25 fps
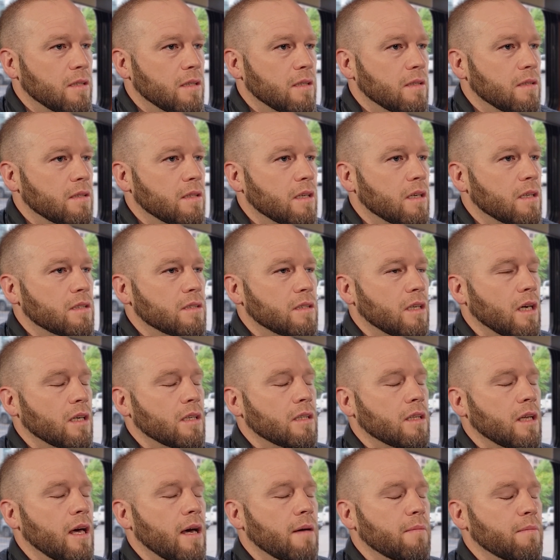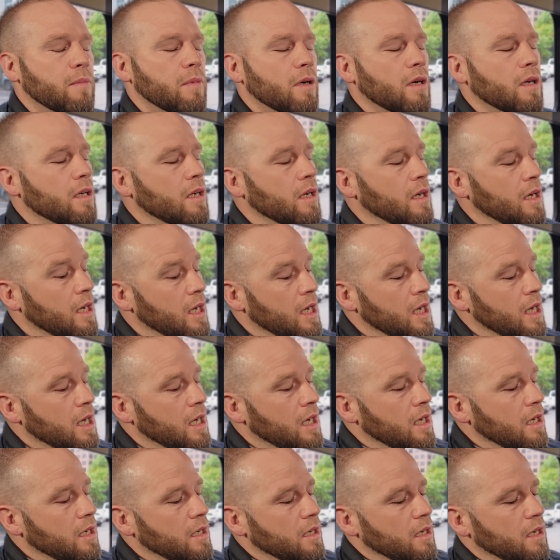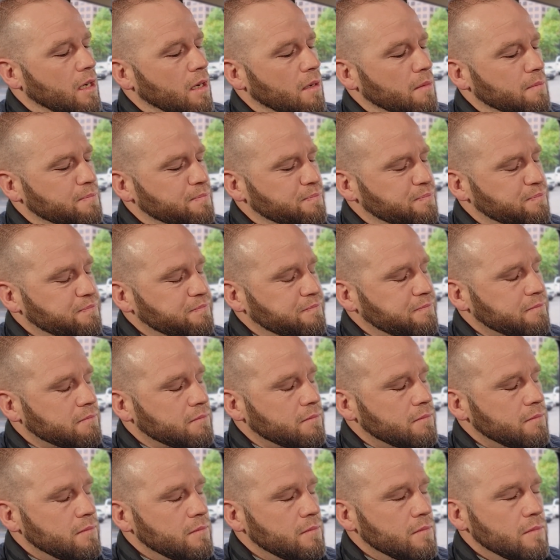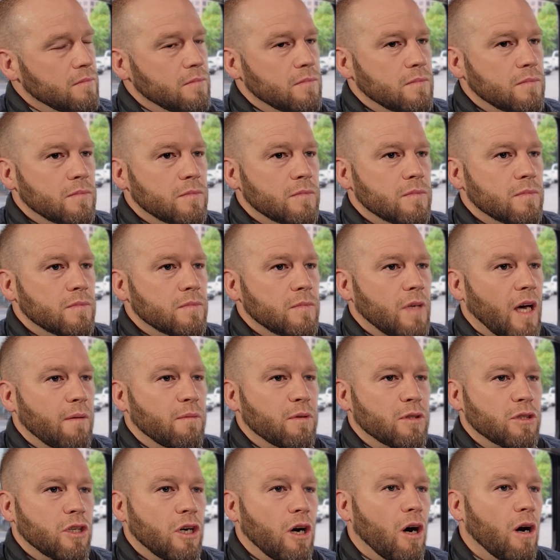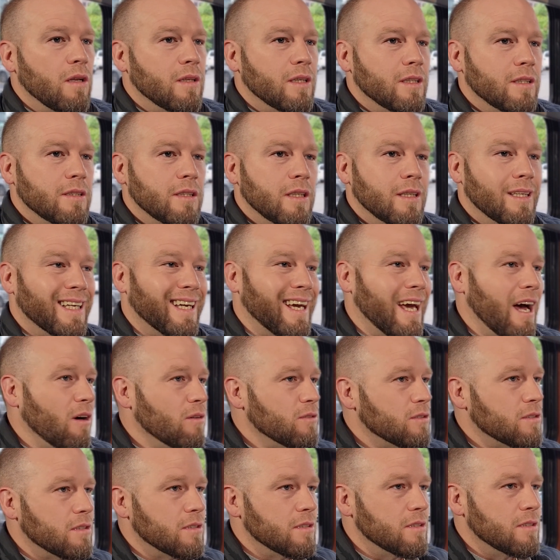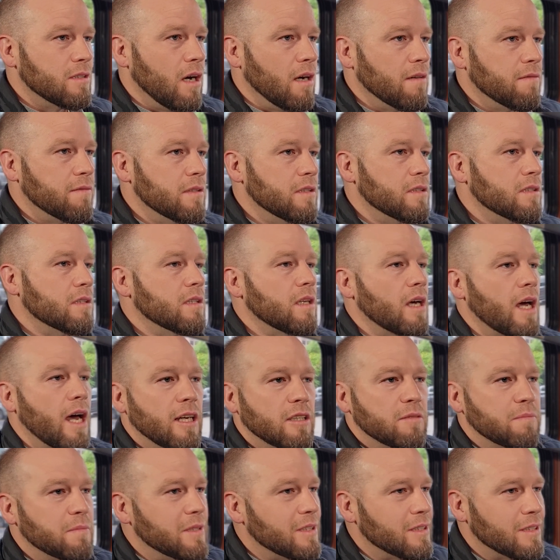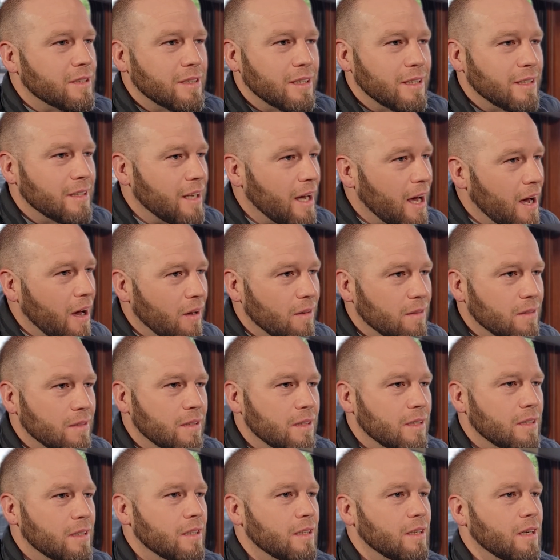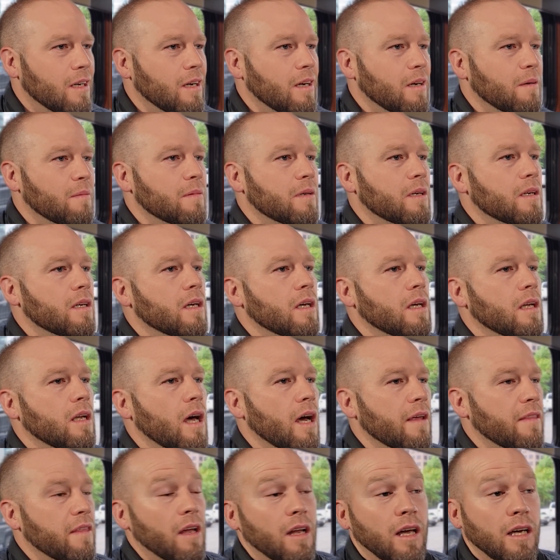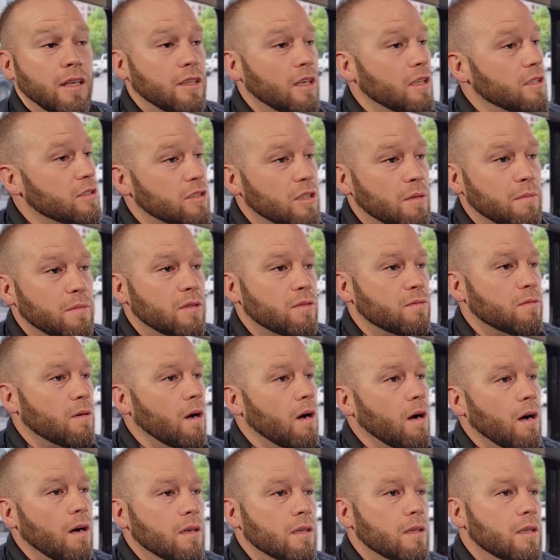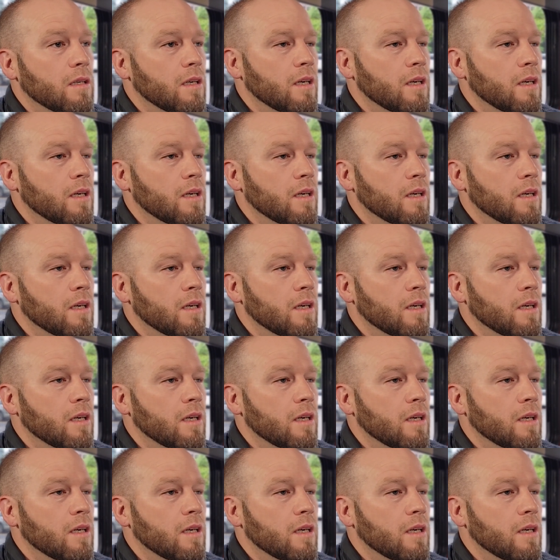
and things like that. But I was called into the counselor's office, and they asked me to sit down, and I thought I'd done something wrong.